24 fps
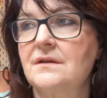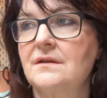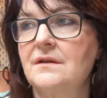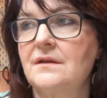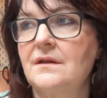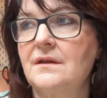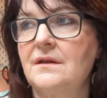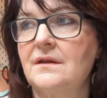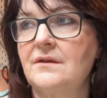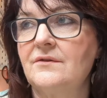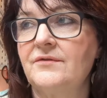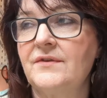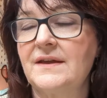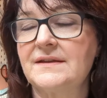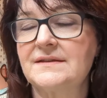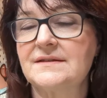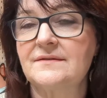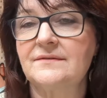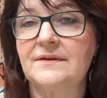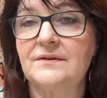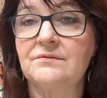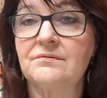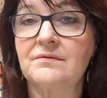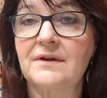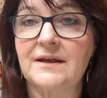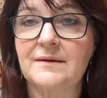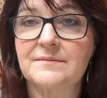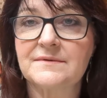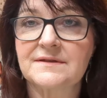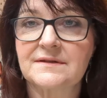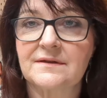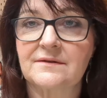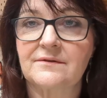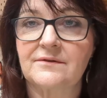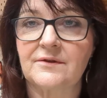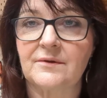effectively
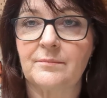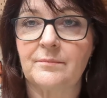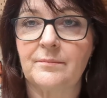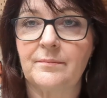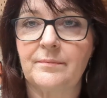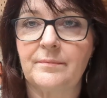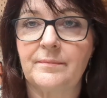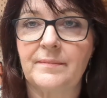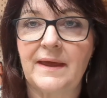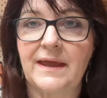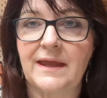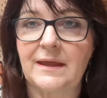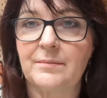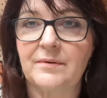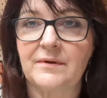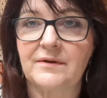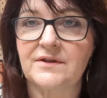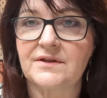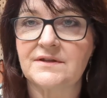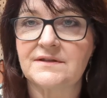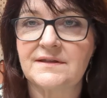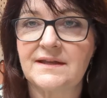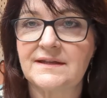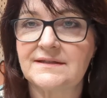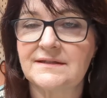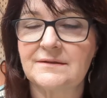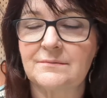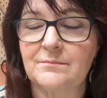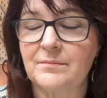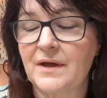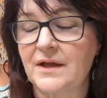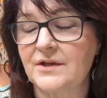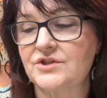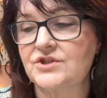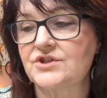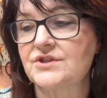ripped the paper. It didn't
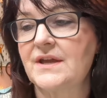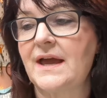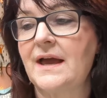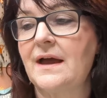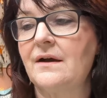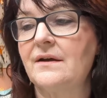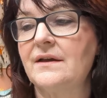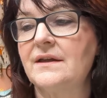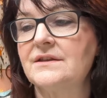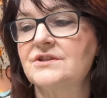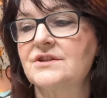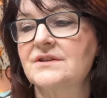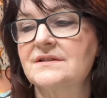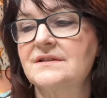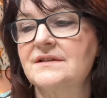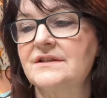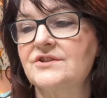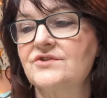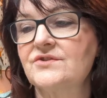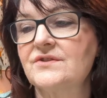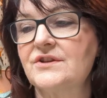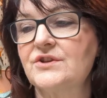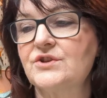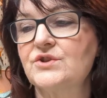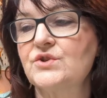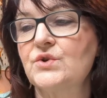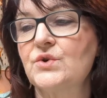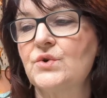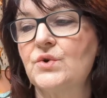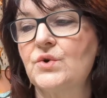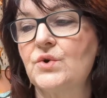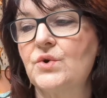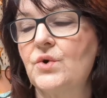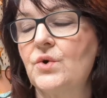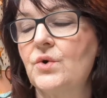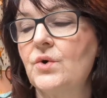punch it out, it just literally
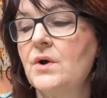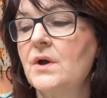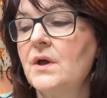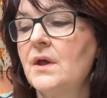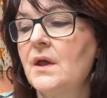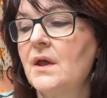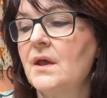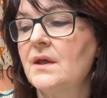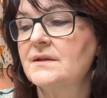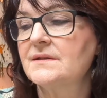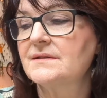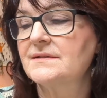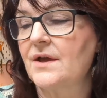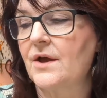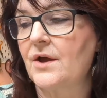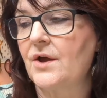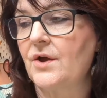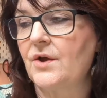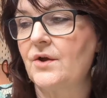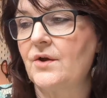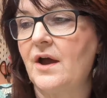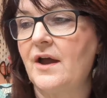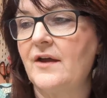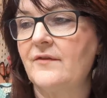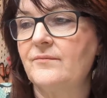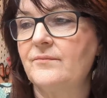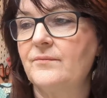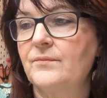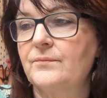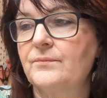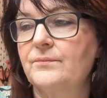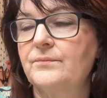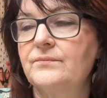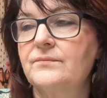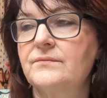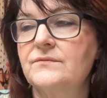tore. So I
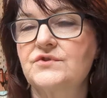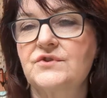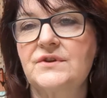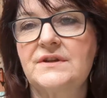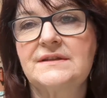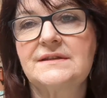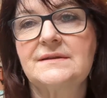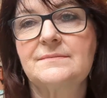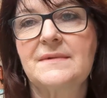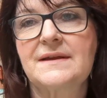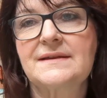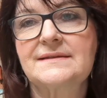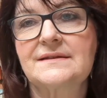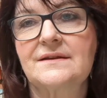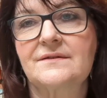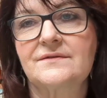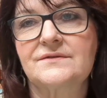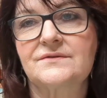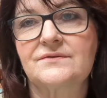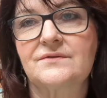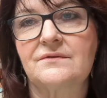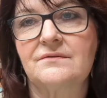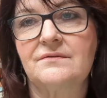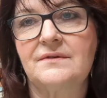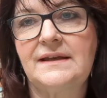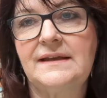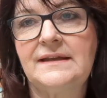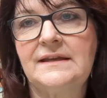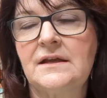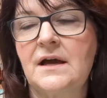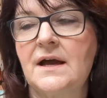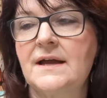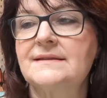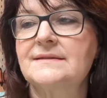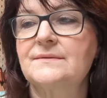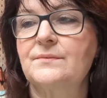treated myself to a really
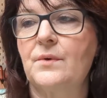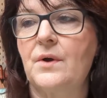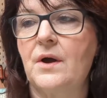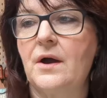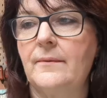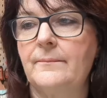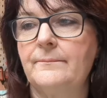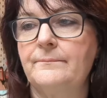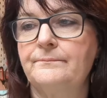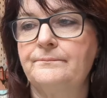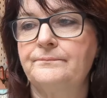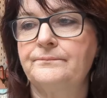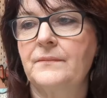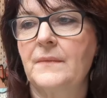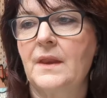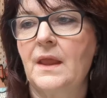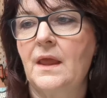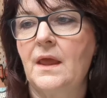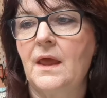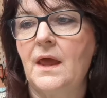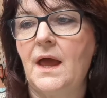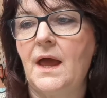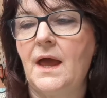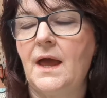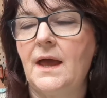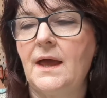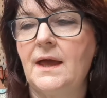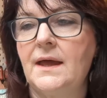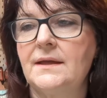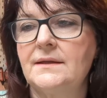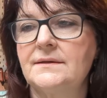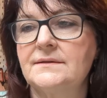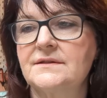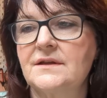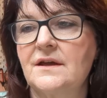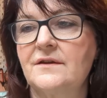nice one,
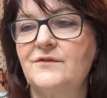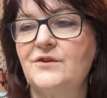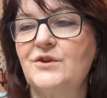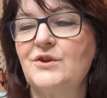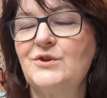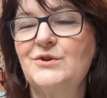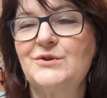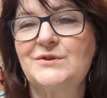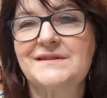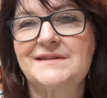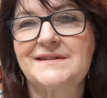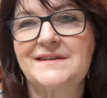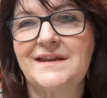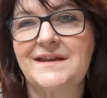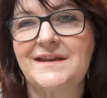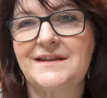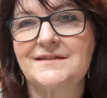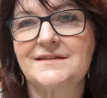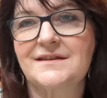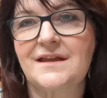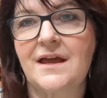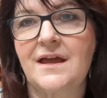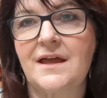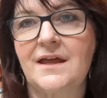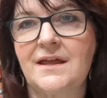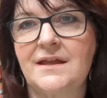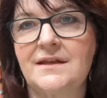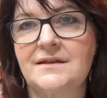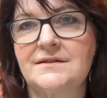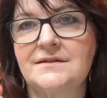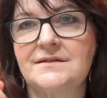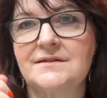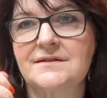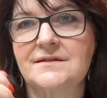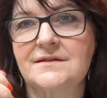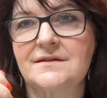and I've used it,
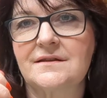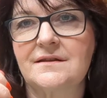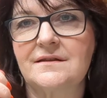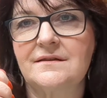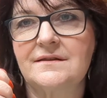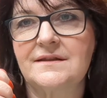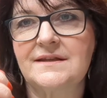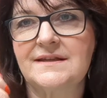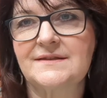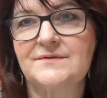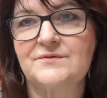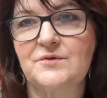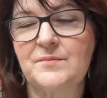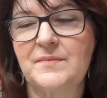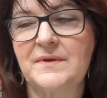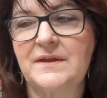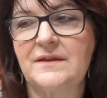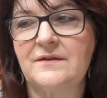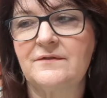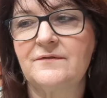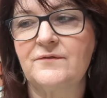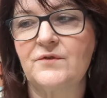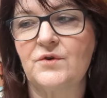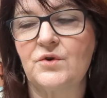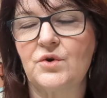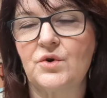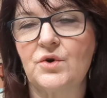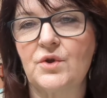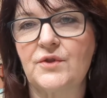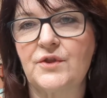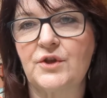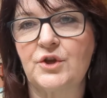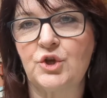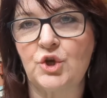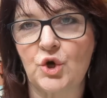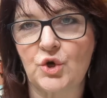and this will be for
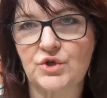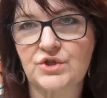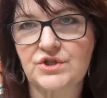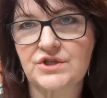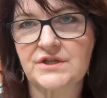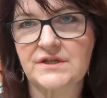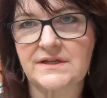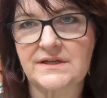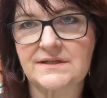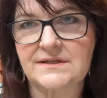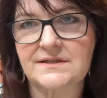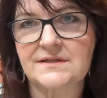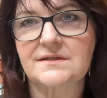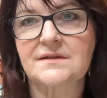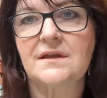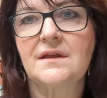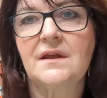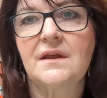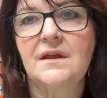the notches